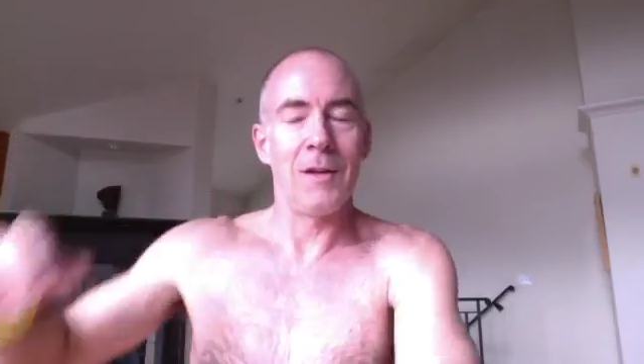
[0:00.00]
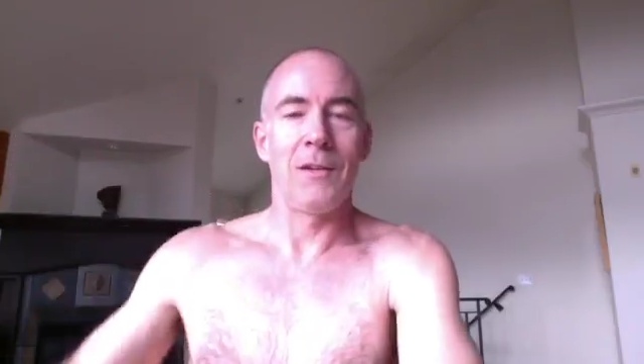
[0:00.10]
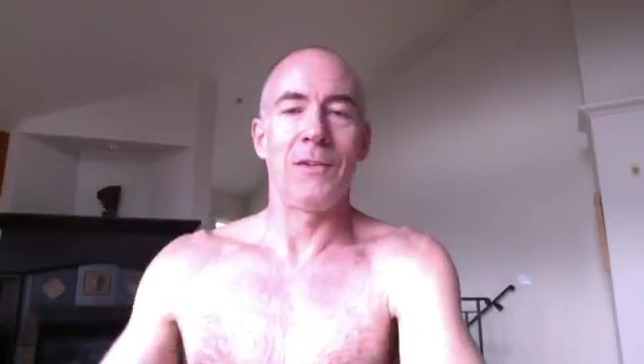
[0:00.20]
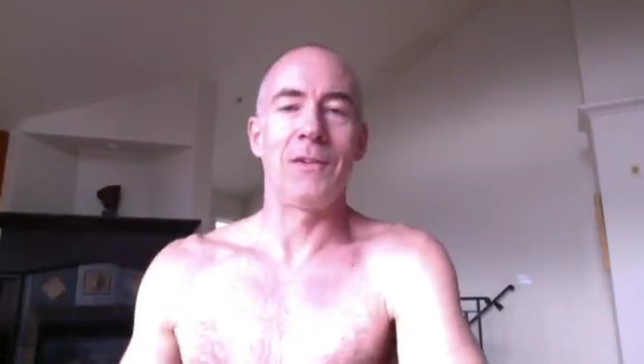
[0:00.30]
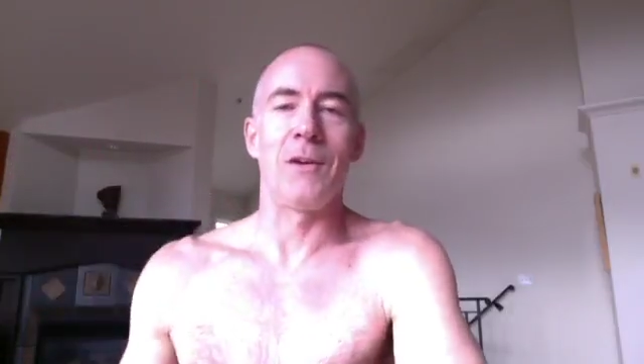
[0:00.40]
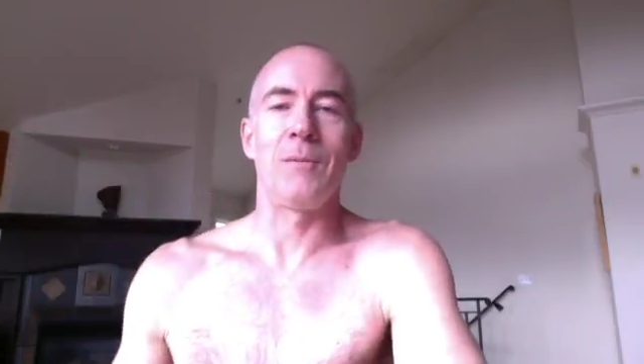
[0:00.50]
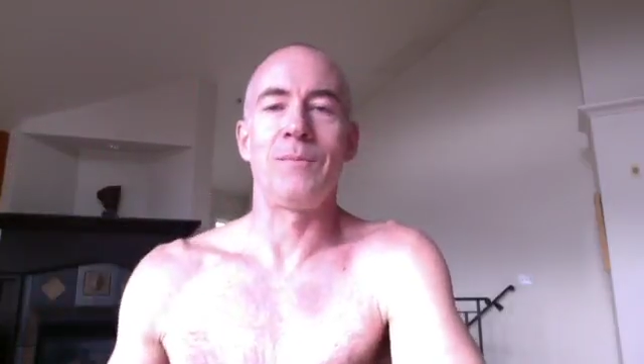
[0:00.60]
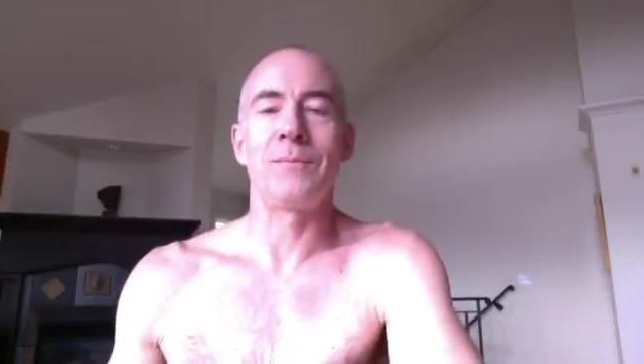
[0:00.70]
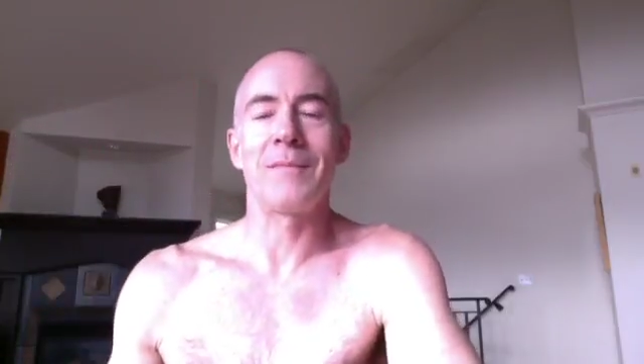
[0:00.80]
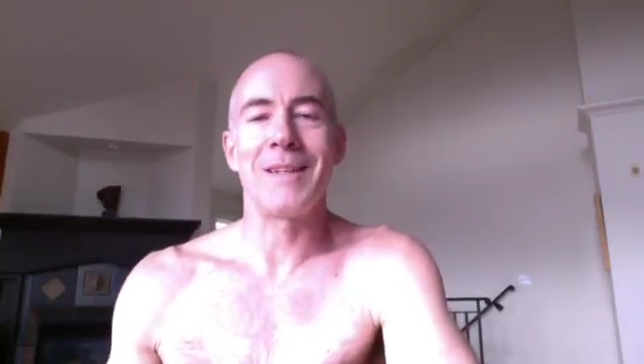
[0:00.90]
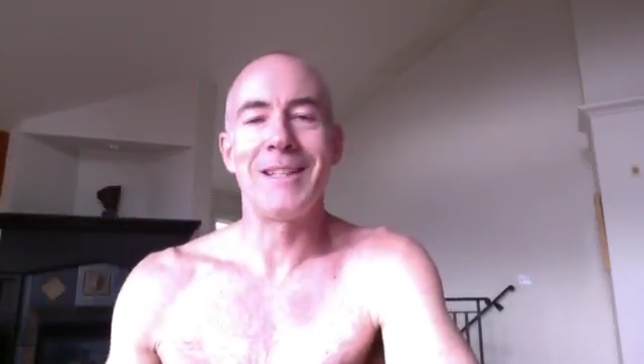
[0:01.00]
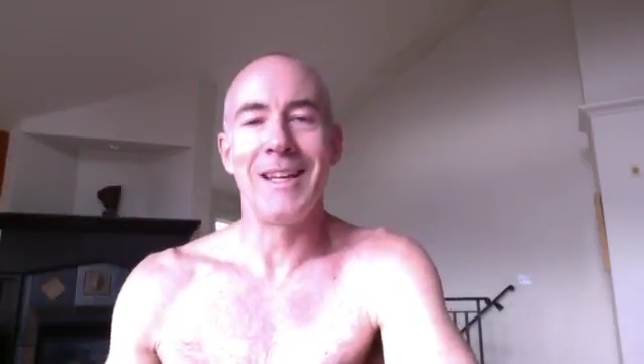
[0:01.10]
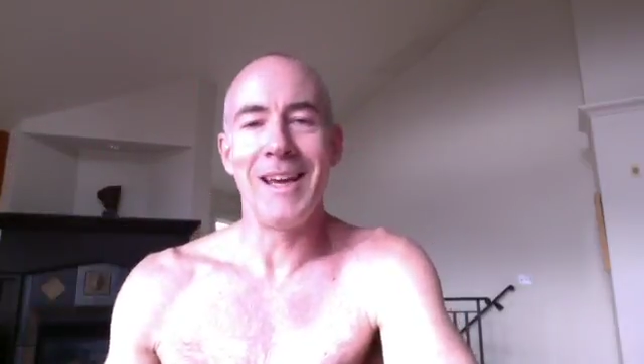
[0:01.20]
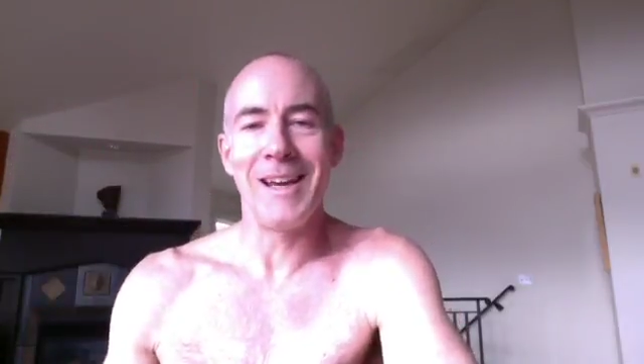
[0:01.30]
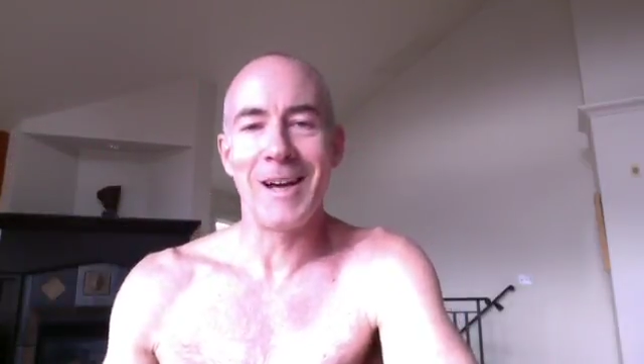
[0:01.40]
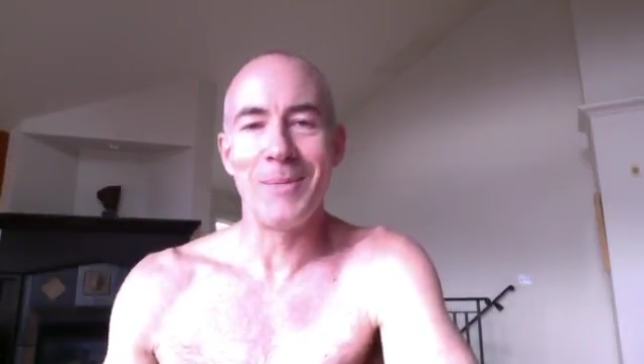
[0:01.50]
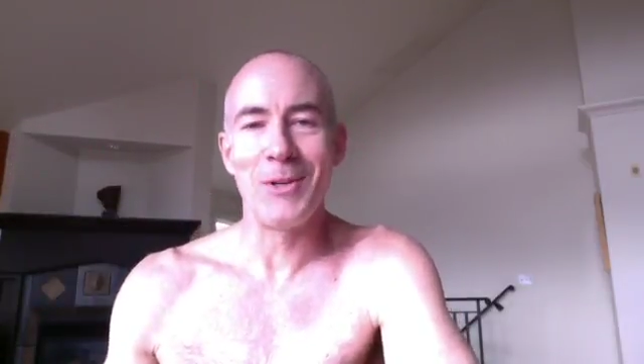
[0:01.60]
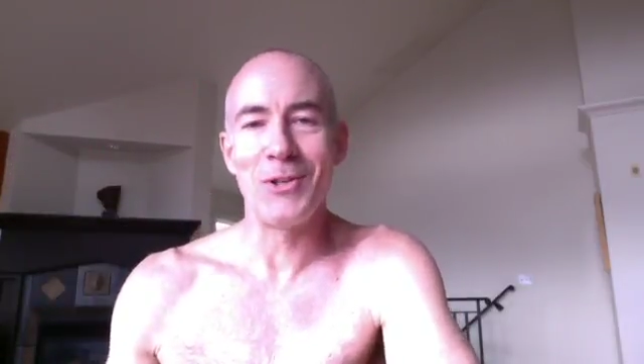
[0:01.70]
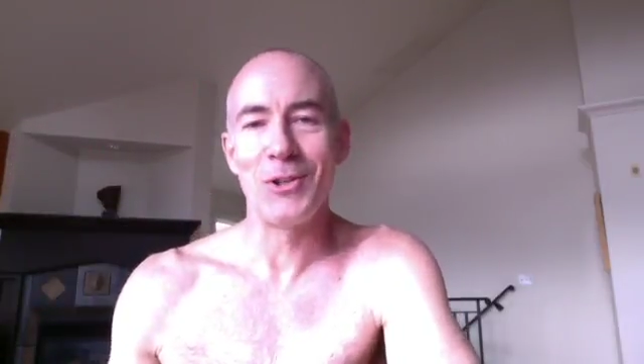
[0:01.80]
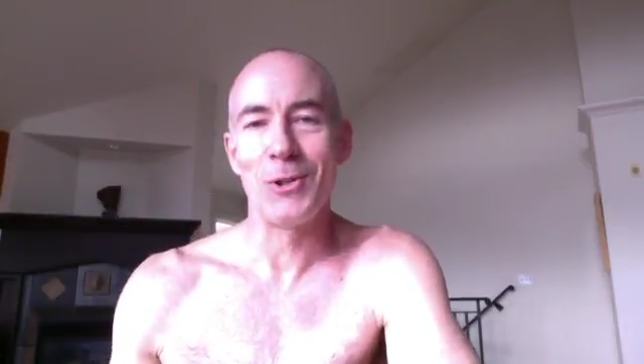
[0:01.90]
So today I'm going
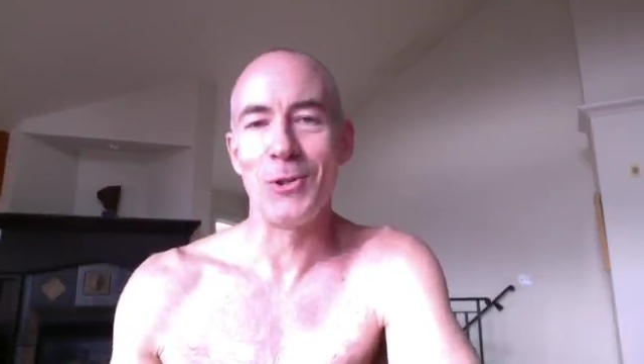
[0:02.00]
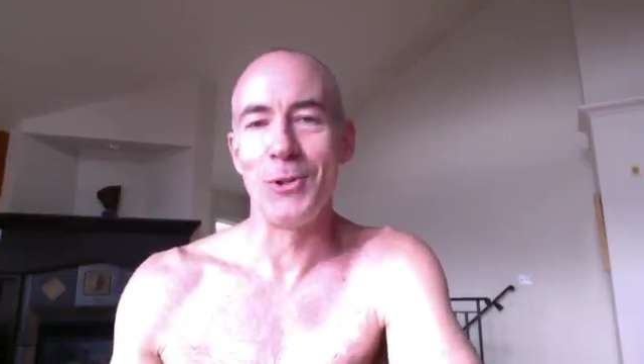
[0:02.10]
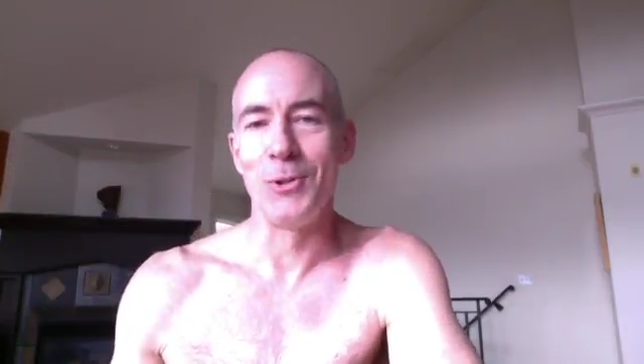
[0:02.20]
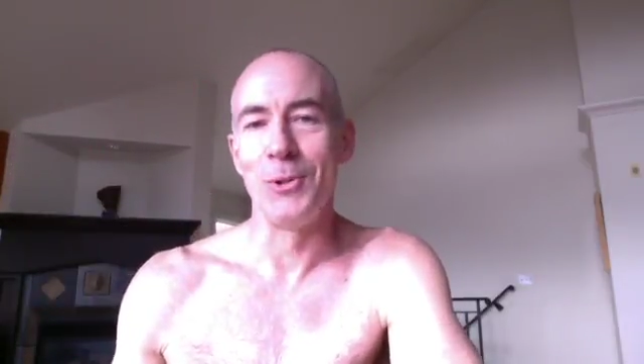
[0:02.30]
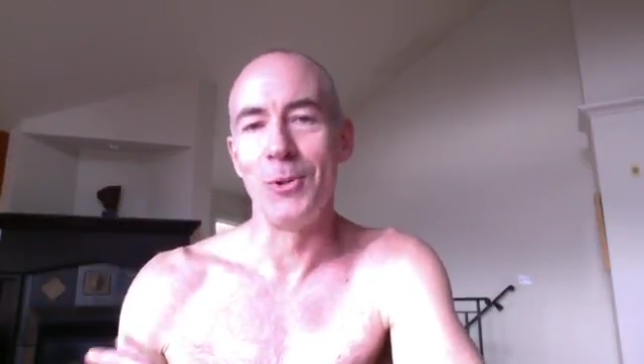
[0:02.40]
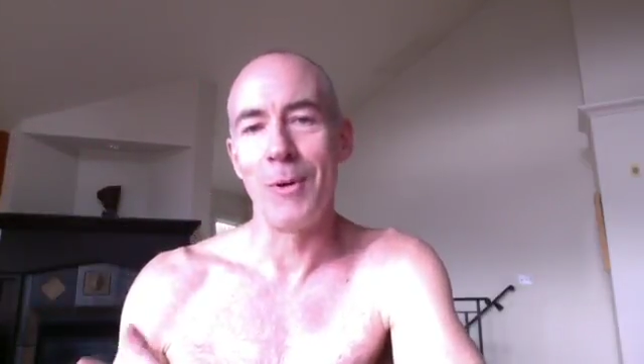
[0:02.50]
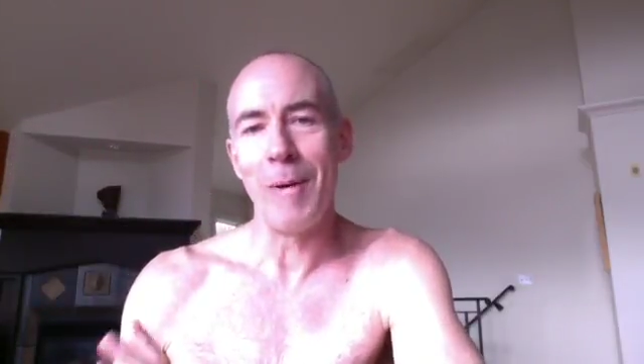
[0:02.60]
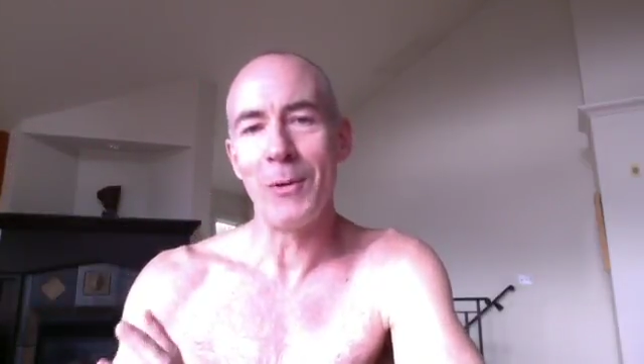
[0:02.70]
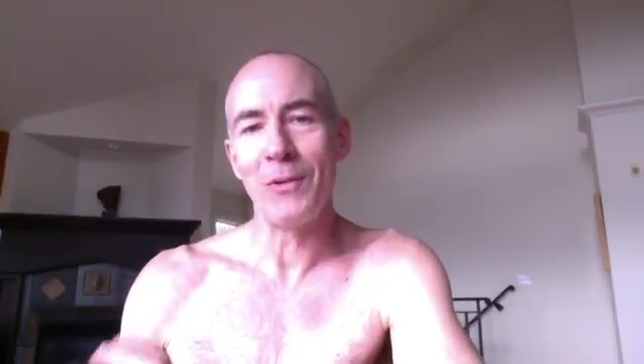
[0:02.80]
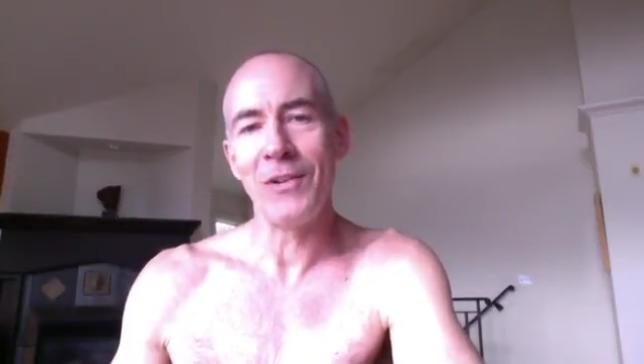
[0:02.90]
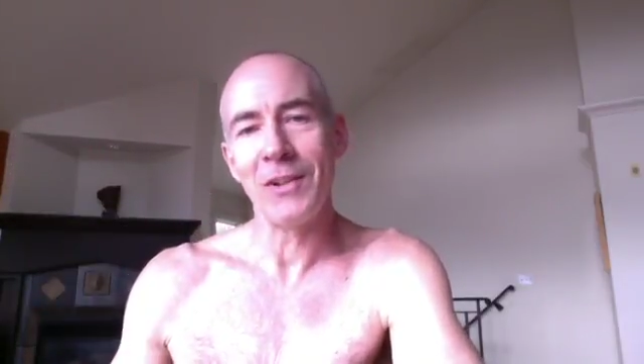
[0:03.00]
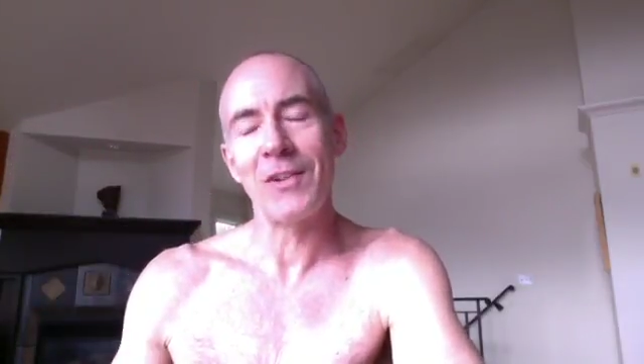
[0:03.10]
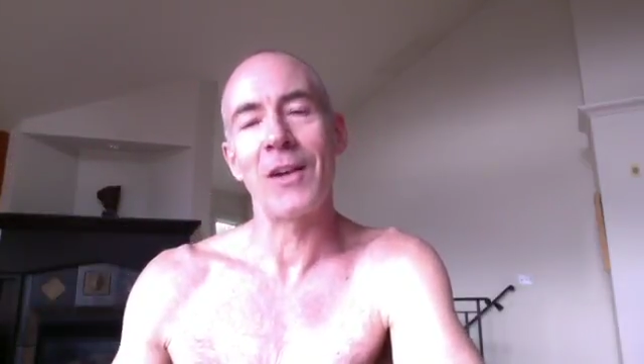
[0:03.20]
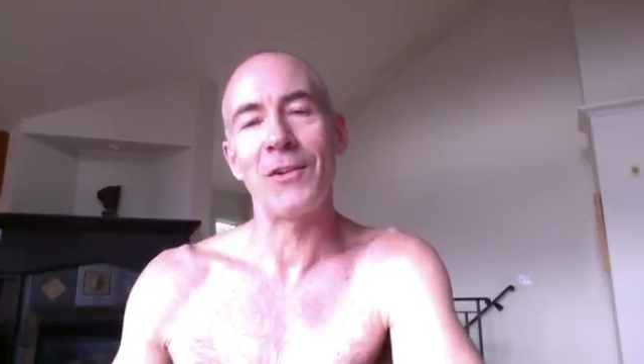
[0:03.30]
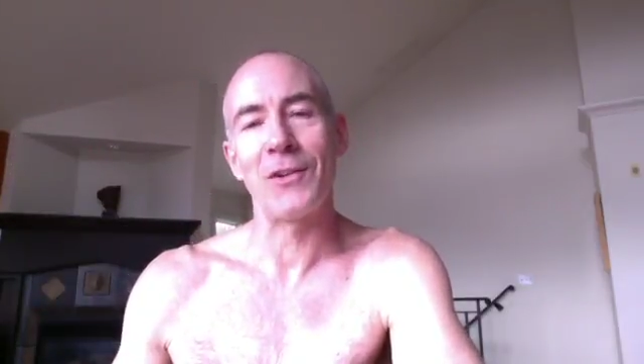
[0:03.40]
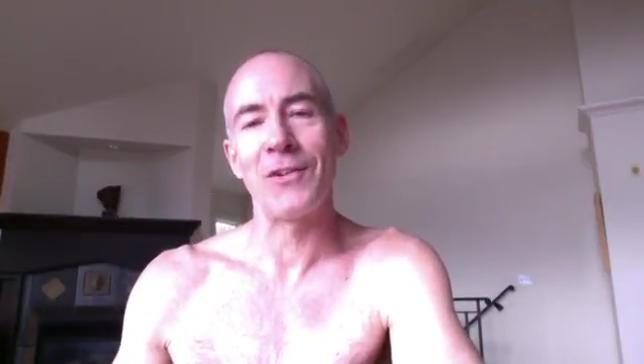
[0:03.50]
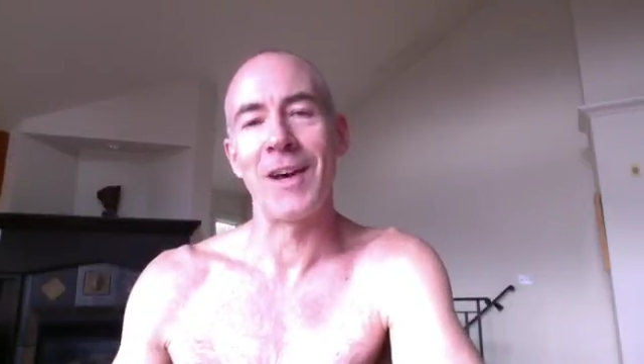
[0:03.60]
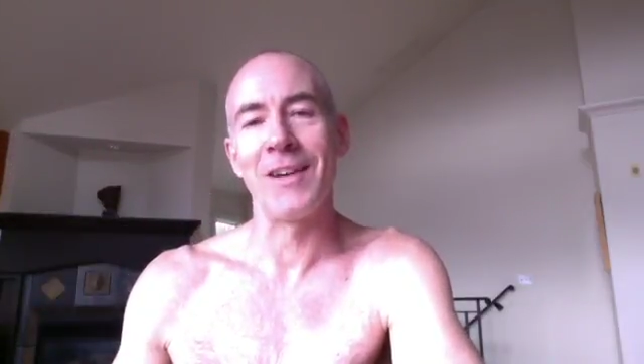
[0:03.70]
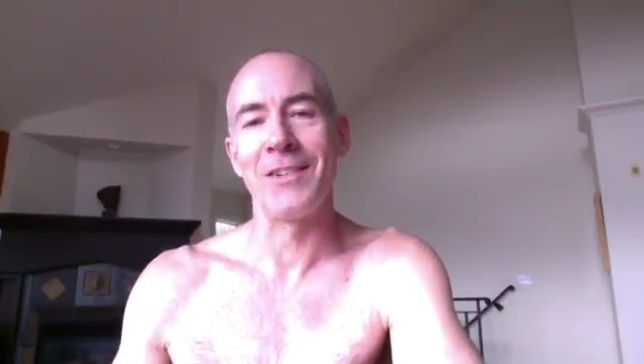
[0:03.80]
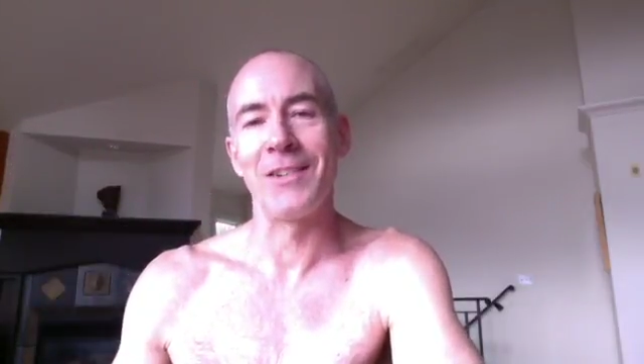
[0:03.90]
to show you about 6
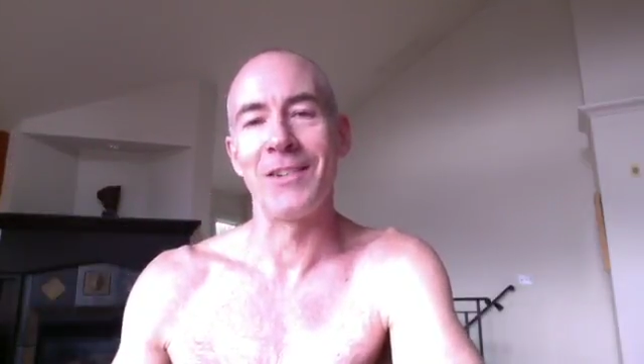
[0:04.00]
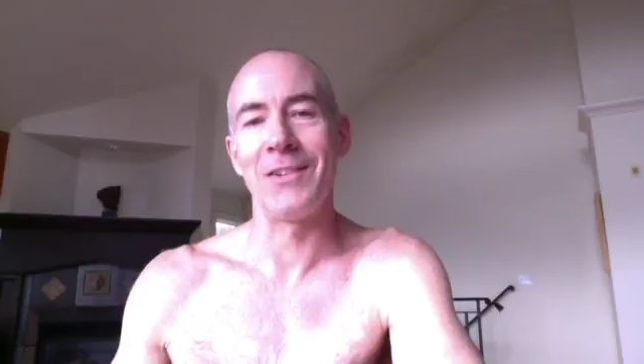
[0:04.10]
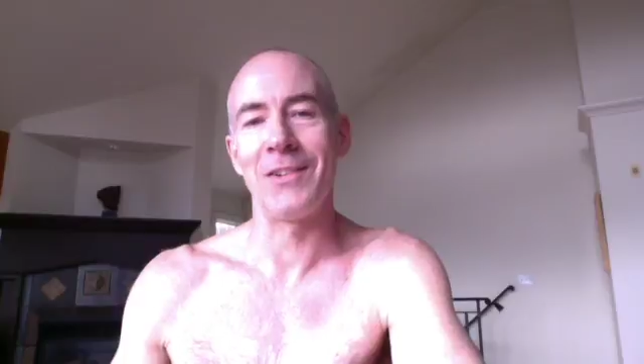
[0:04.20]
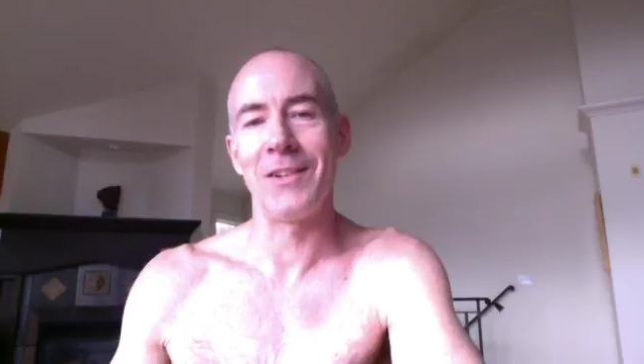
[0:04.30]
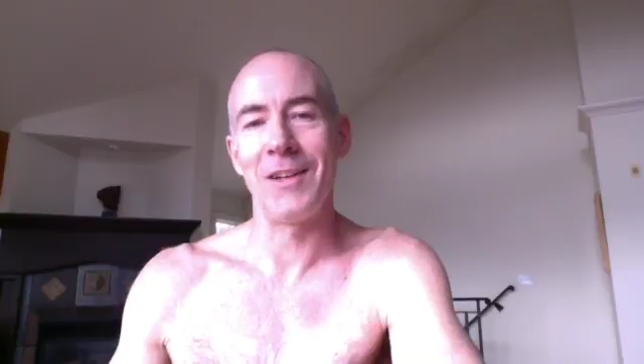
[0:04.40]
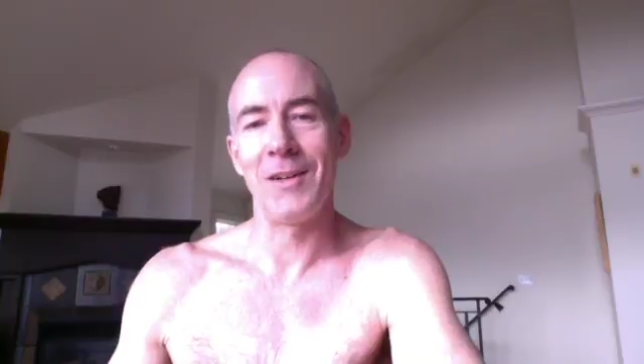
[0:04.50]
exercises